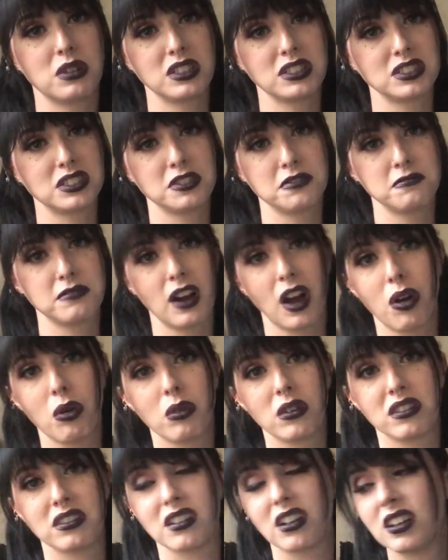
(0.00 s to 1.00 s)
wants to fuck
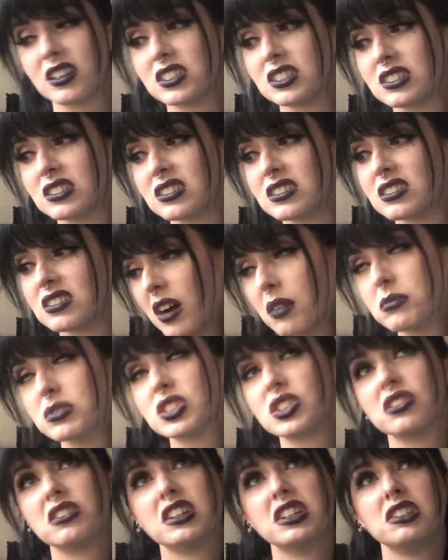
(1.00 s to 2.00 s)
with us. I'm
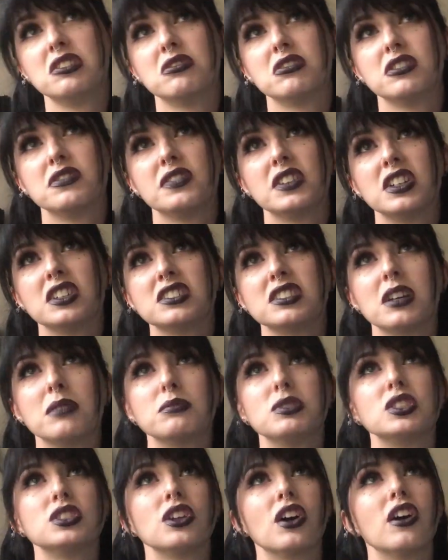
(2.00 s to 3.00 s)
sorry, universe.
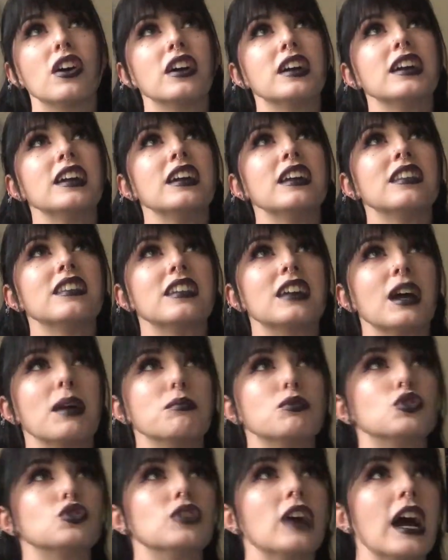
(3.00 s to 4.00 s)
I'm sorry that
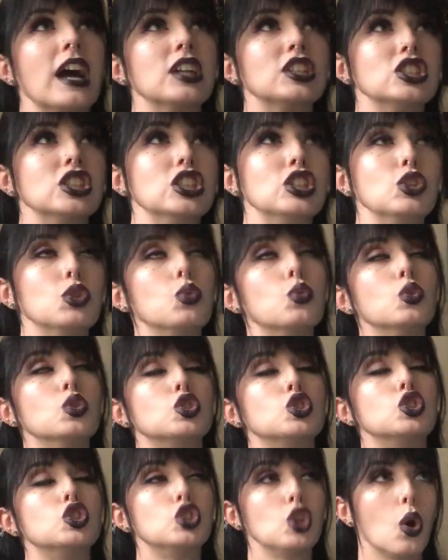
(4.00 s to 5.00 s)
I'm trashing you
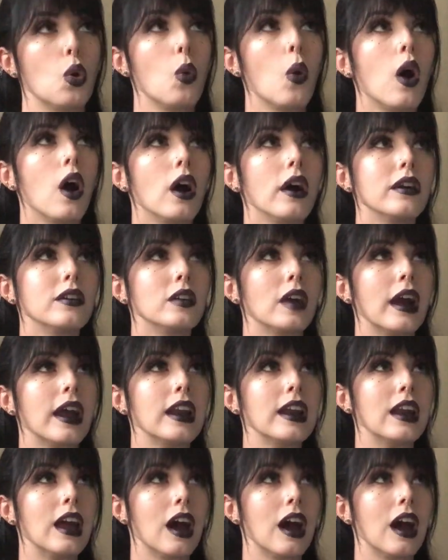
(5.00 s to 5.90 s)
so hard right